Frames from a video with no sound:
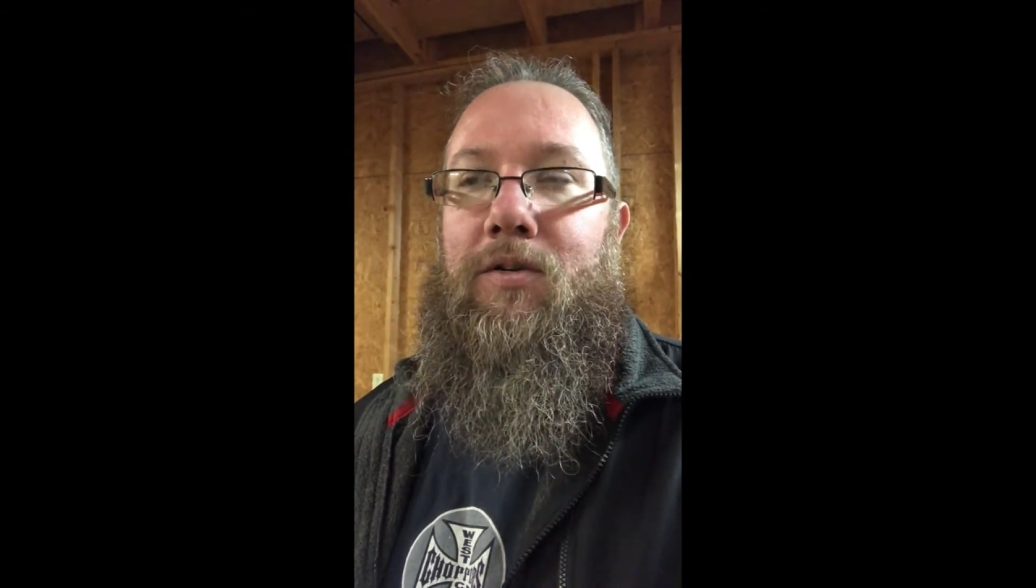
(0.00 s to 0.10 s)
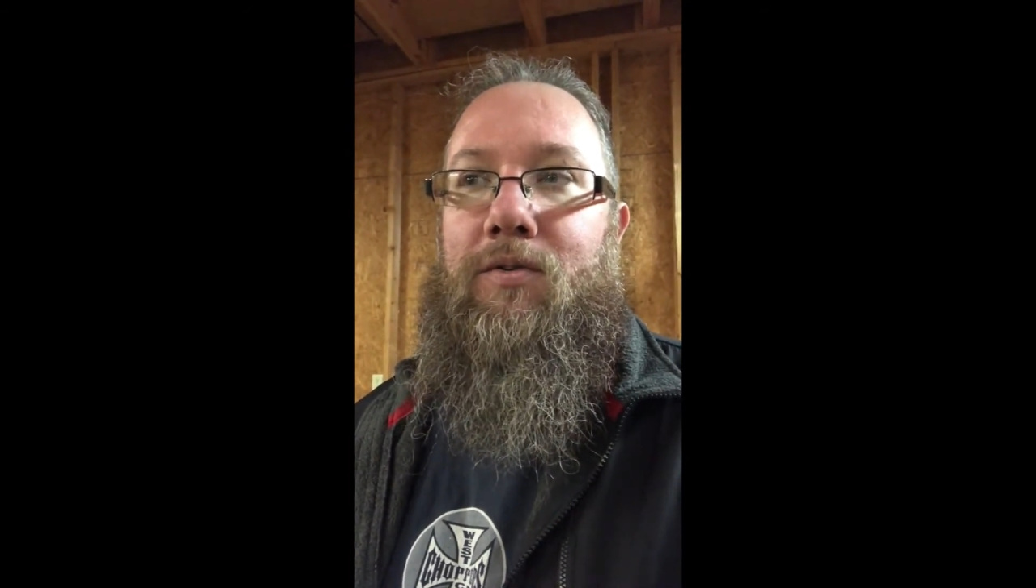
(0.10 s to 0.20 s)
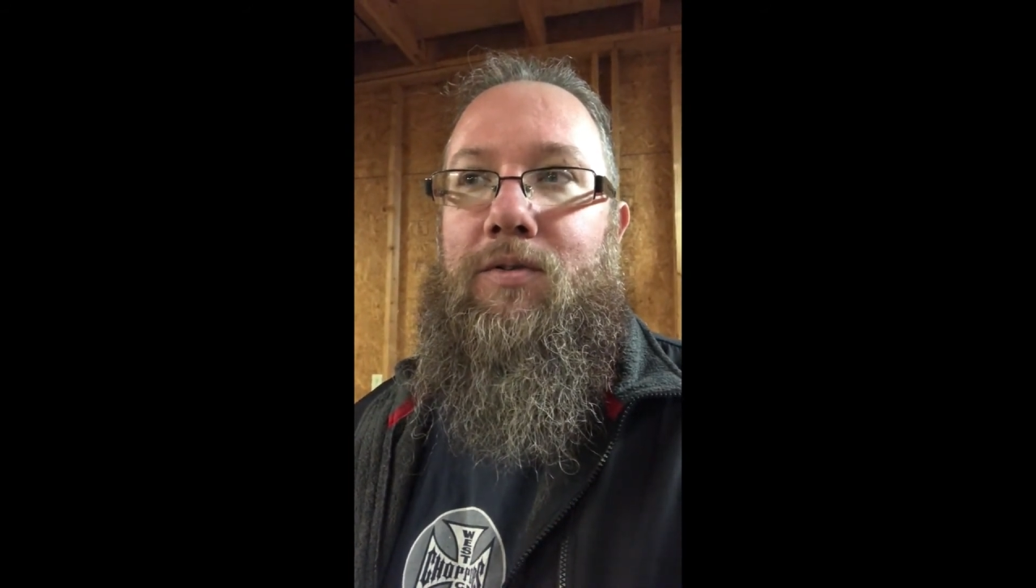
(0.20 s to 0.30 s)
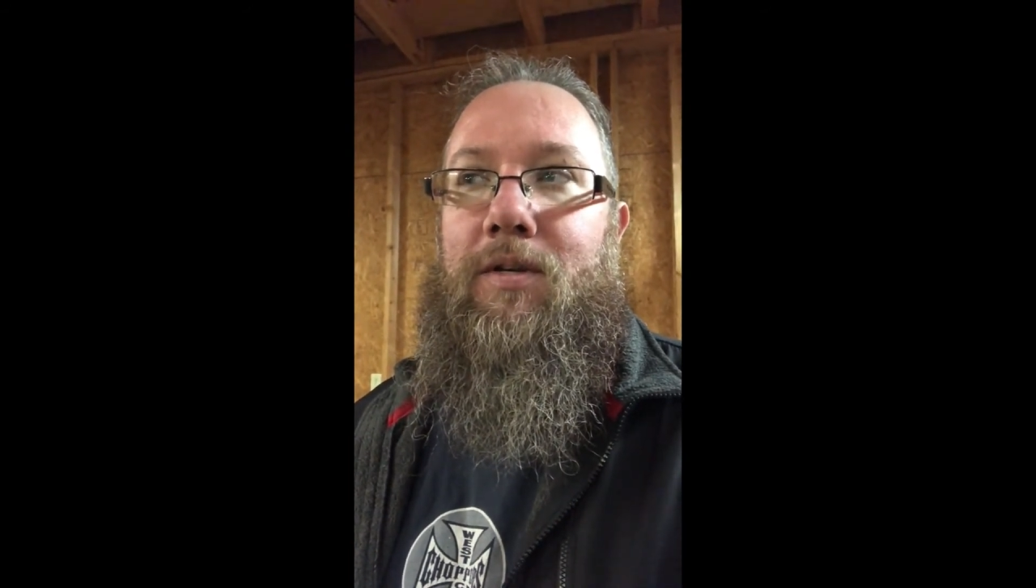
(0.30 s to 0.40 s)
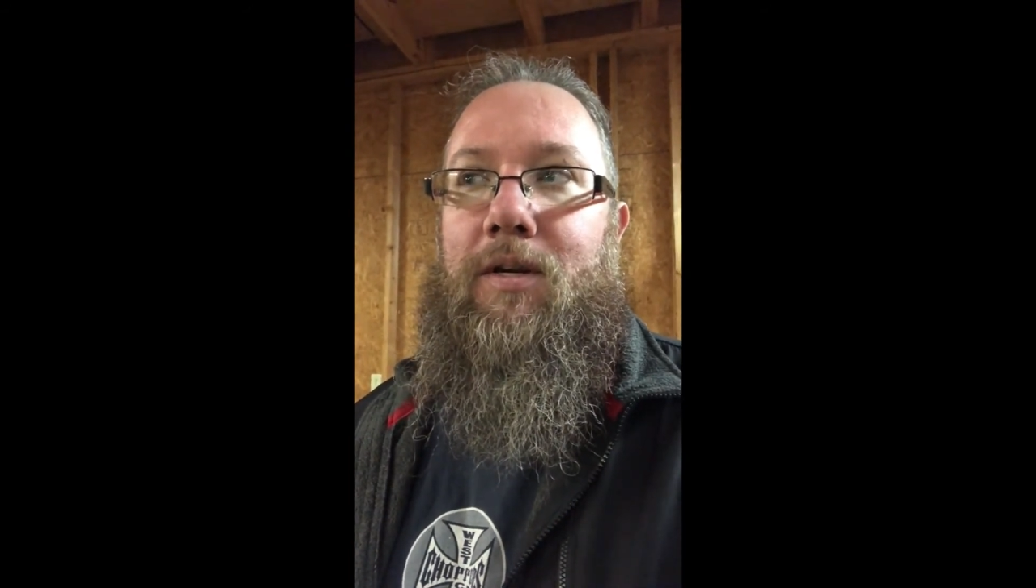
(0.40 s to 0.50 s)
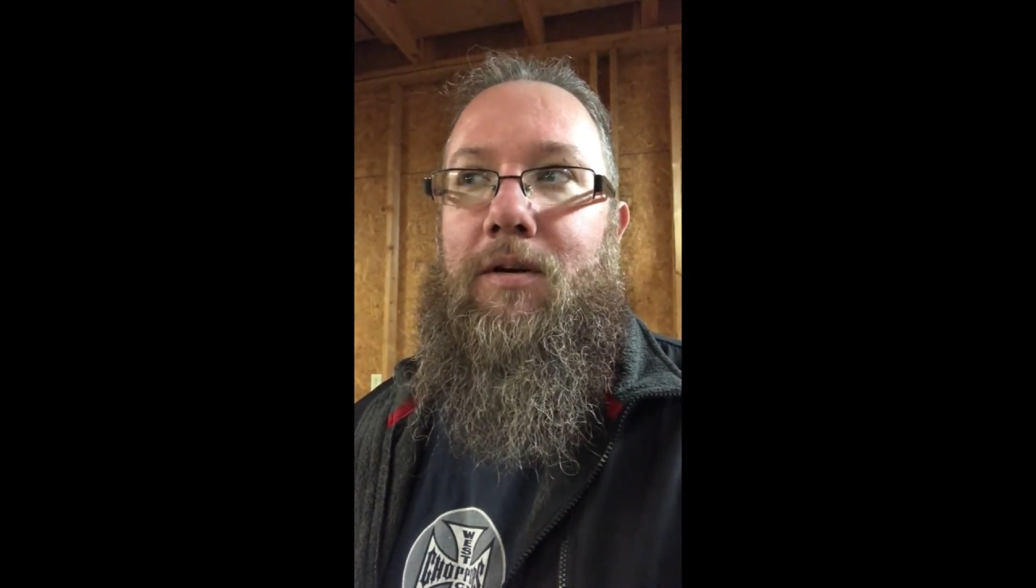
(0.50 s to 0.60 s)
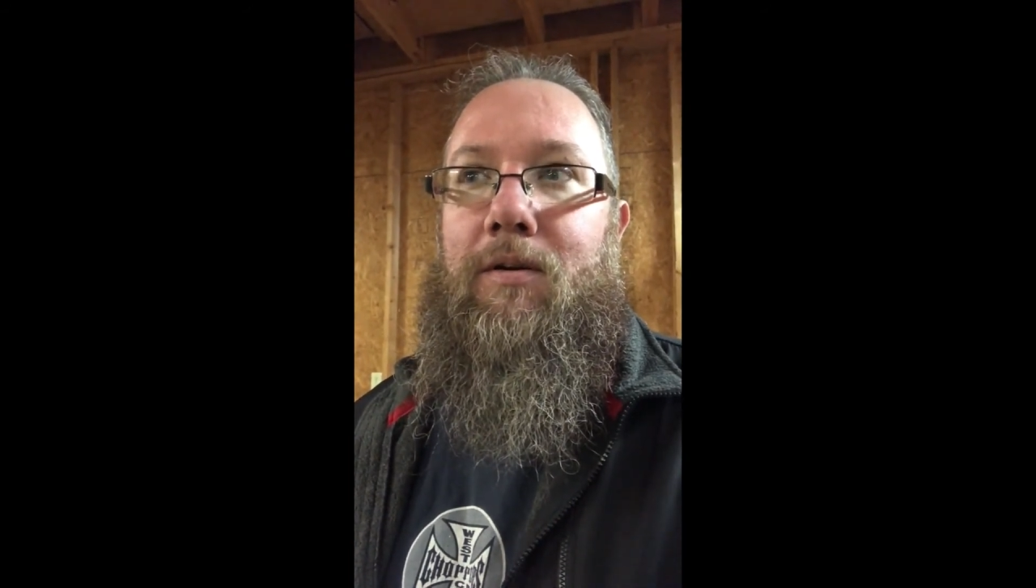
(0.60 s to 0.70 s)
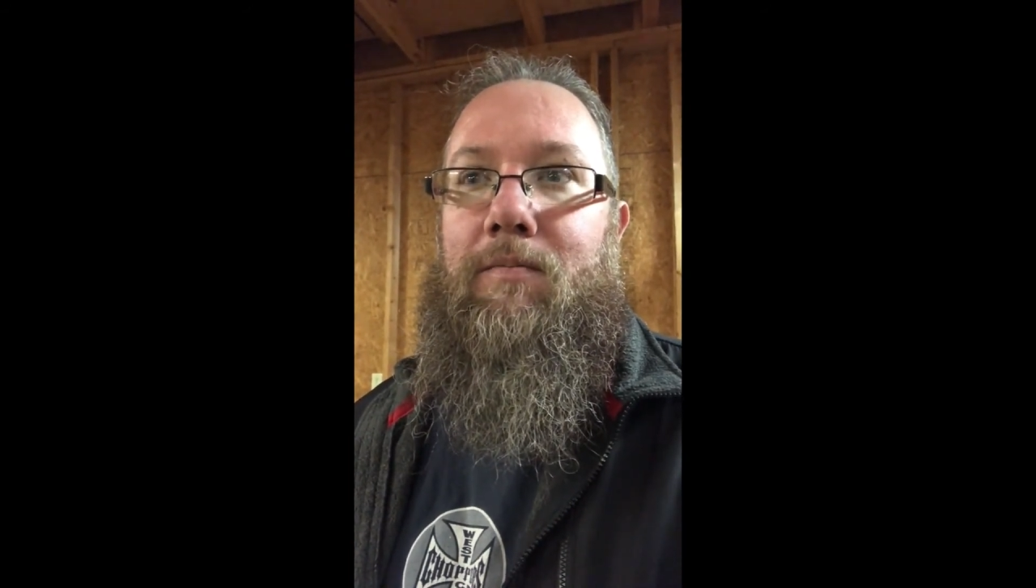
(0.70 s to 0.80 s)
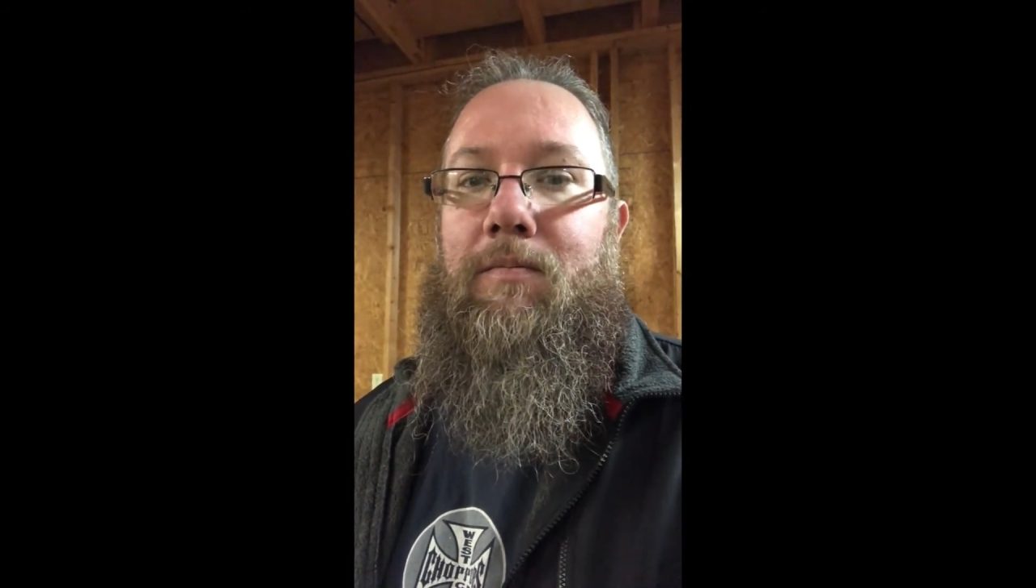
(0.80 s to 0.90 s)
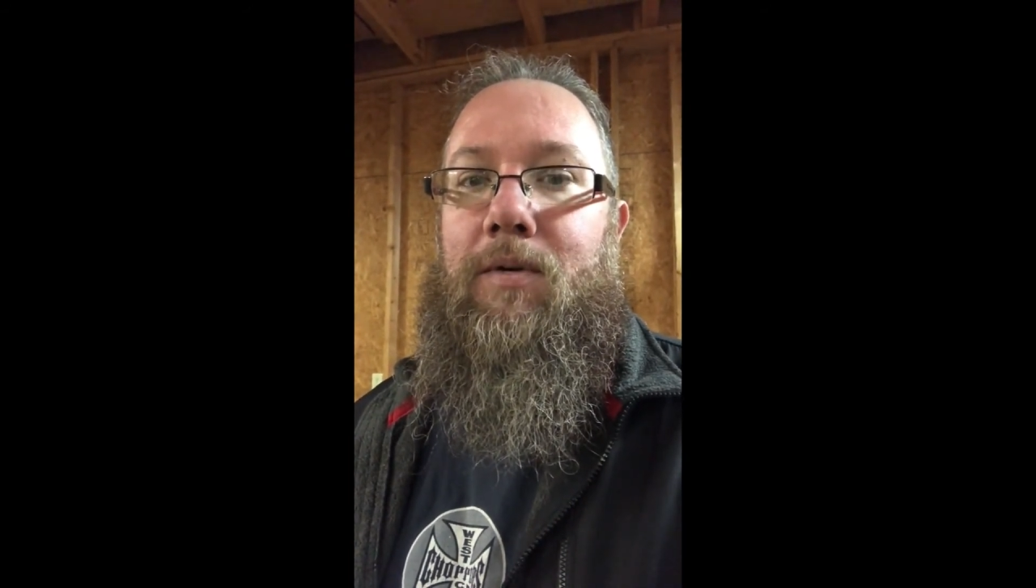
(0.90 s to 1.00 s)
two-step